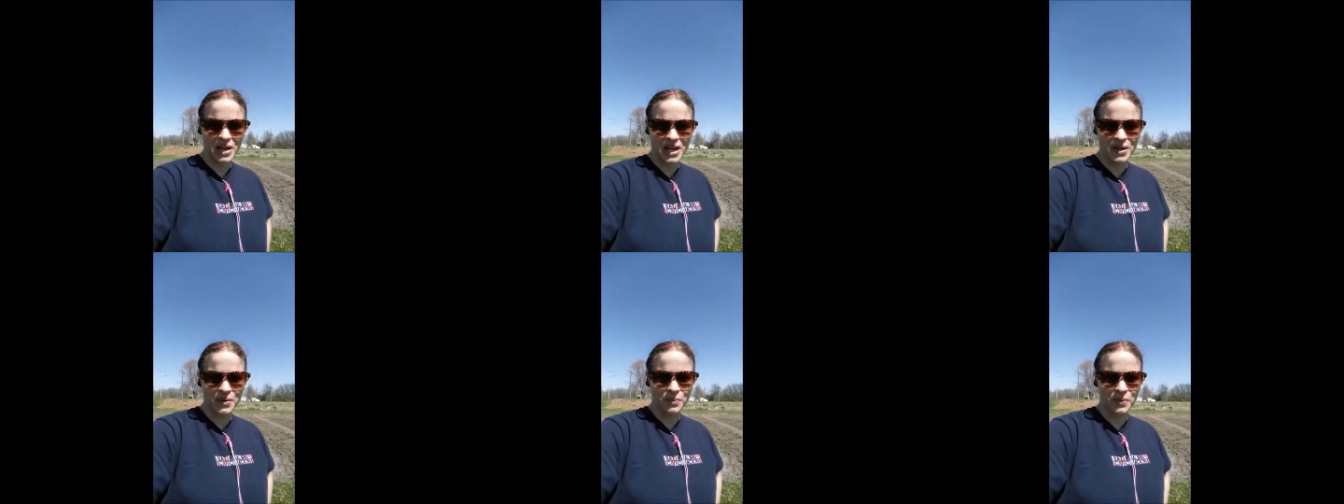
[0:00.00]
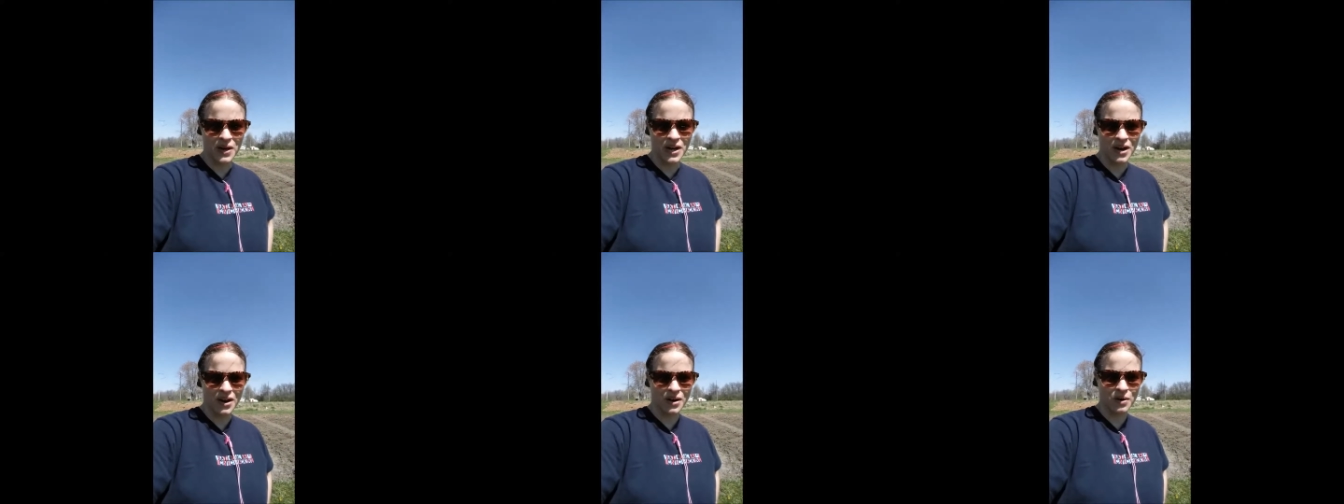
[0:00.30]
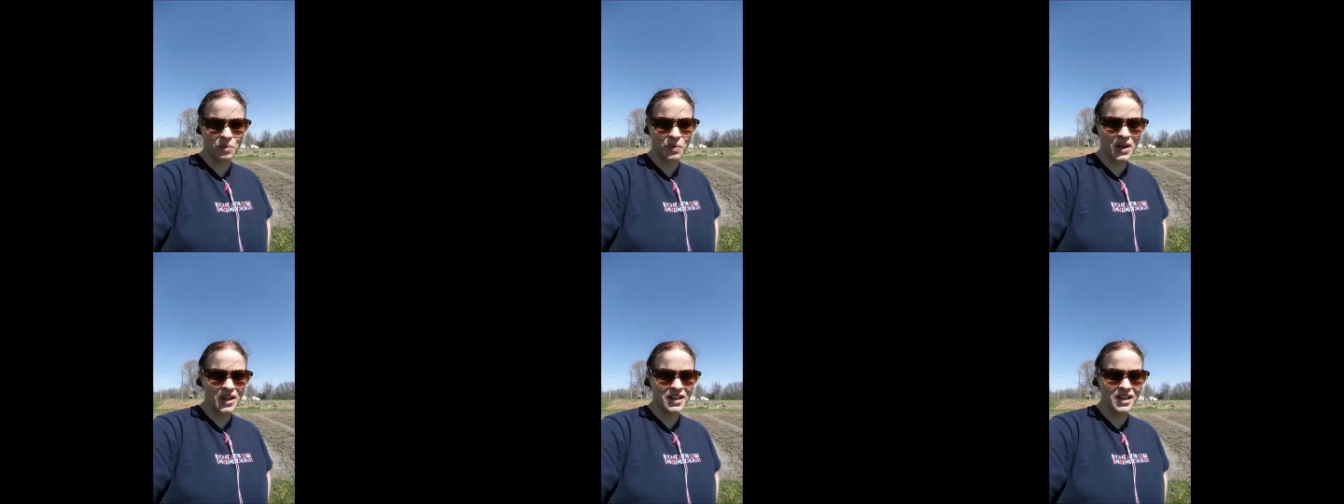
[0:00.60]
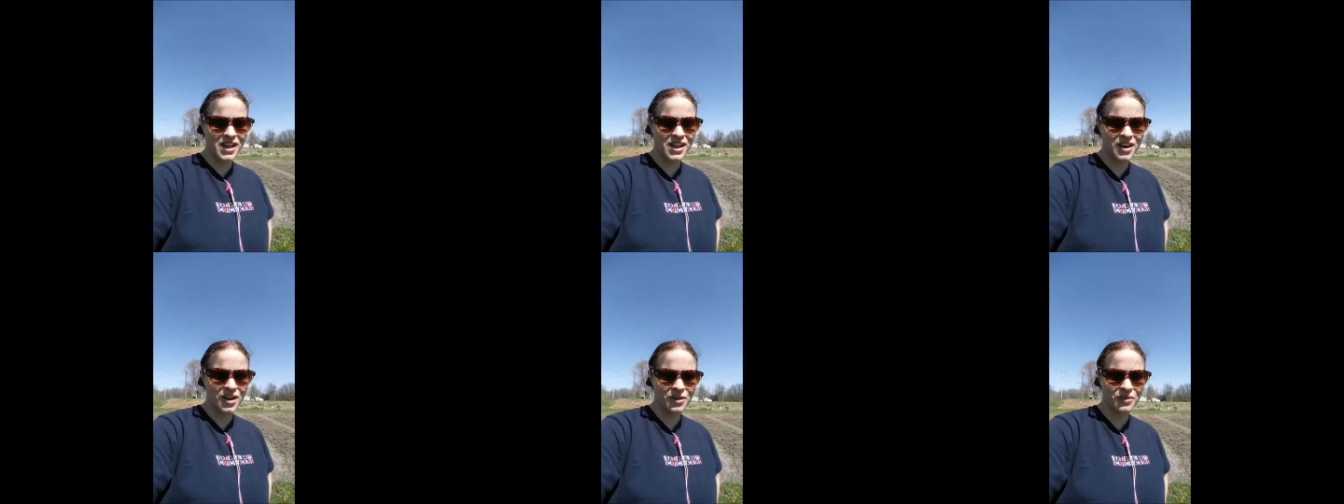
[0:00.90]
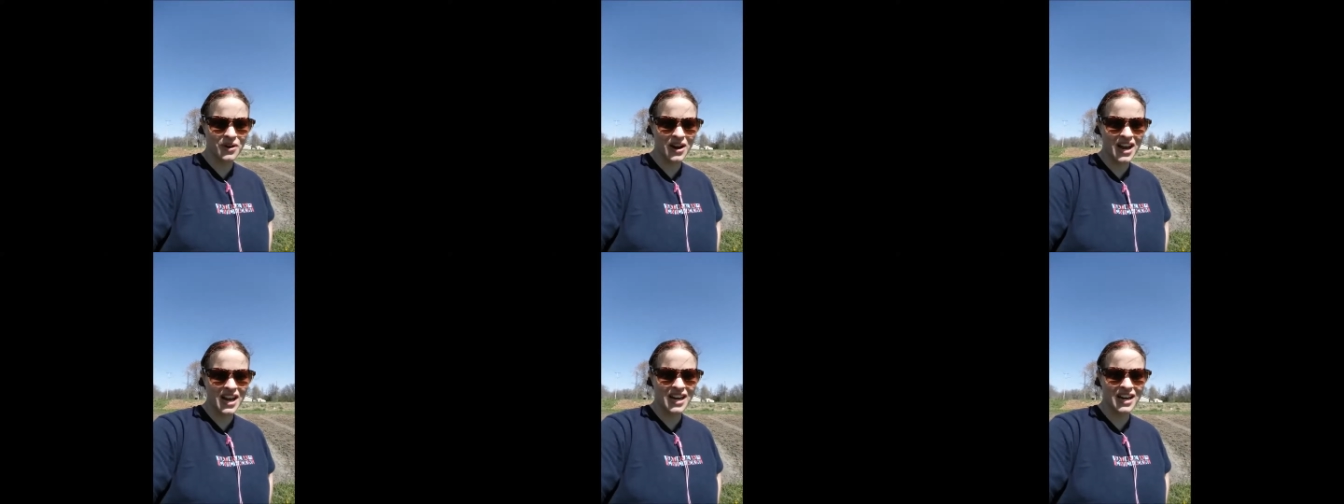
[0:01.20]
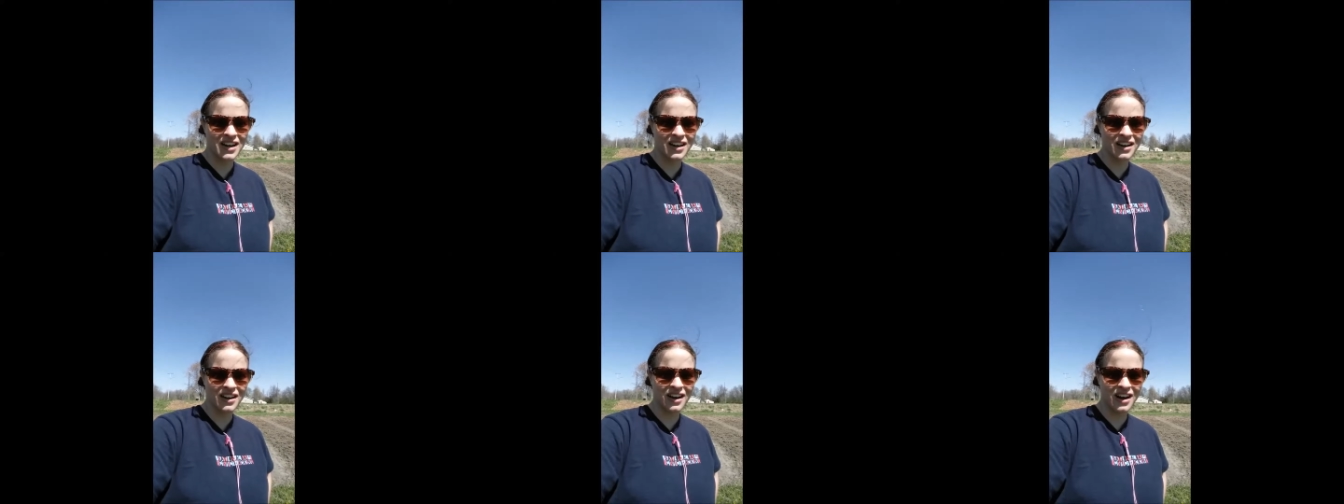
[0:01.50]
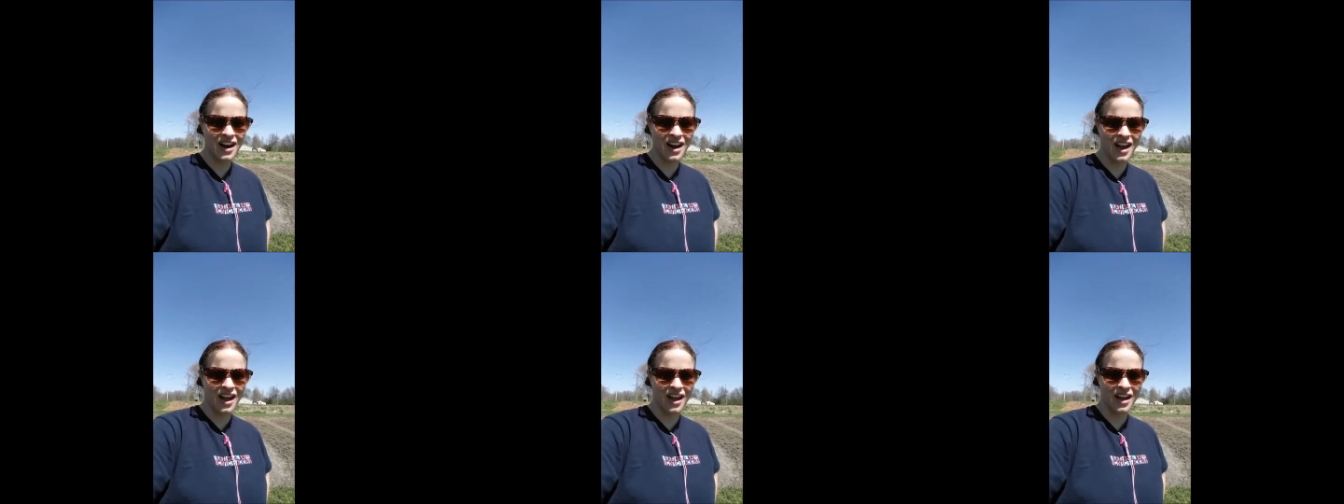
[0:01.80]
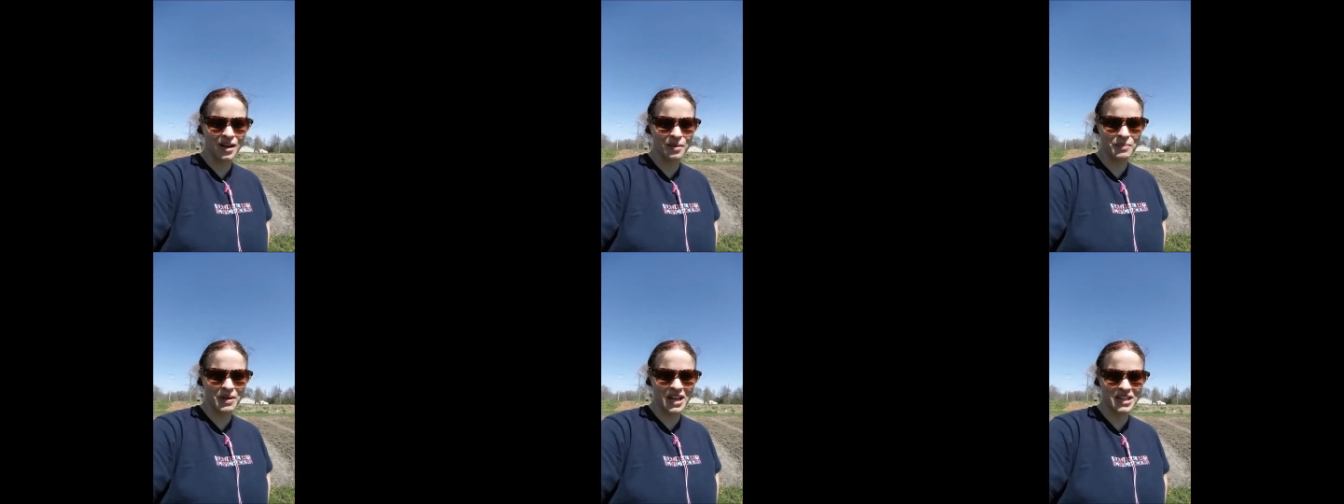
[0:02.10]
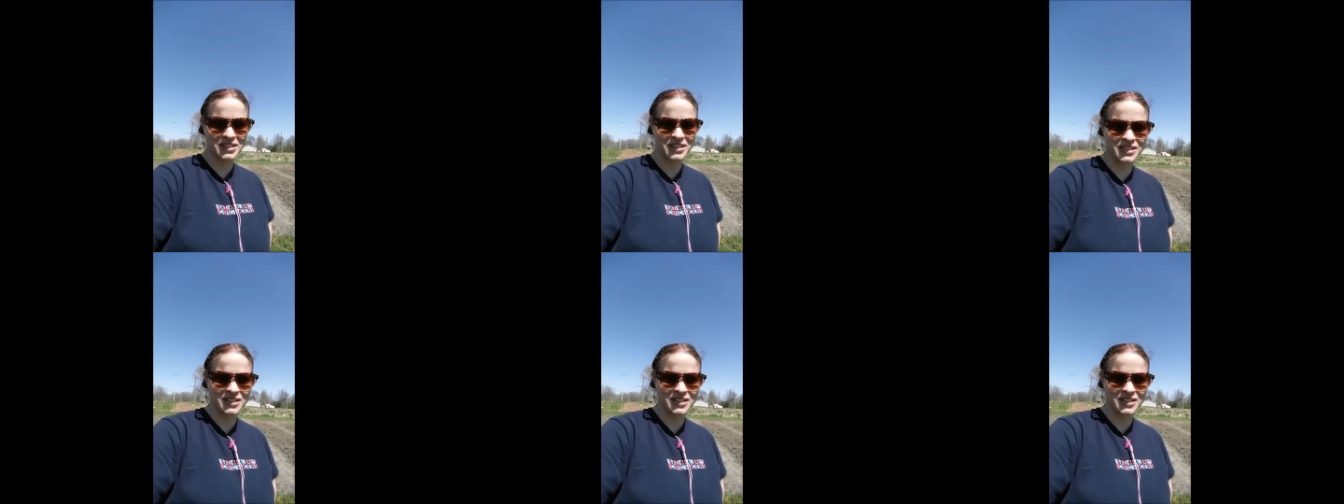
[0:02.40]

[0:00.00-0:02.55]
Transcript: but we are well on our way here um,